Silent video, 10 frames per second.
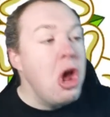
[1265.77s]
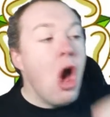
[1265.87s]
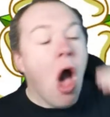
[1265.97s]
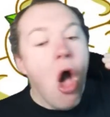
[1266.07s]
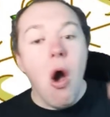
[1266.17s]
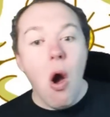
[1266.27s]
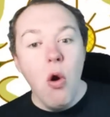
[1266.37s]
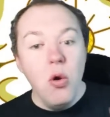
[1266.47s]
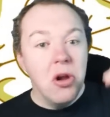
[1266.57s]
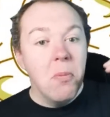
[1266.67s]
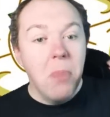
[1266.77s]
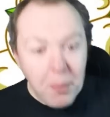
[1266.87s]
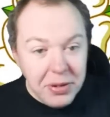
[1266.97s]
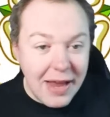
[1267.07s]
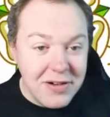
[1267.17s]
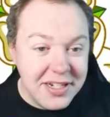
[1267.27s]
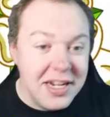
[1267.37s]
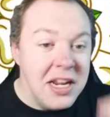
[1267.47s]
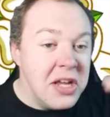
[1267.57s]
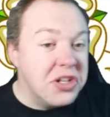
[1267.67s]
her own popularity
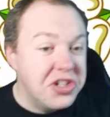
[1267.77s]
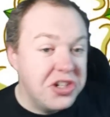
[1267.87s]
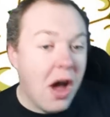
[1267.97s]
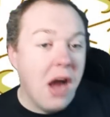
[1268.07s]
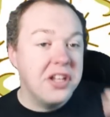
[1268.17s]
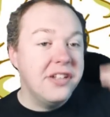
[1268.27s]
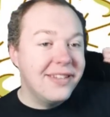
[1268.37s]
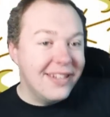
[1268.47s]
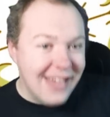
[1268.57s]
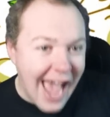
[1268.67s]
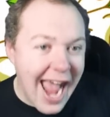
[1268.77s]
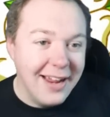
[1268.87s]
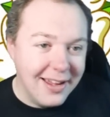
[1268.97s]
started to tank.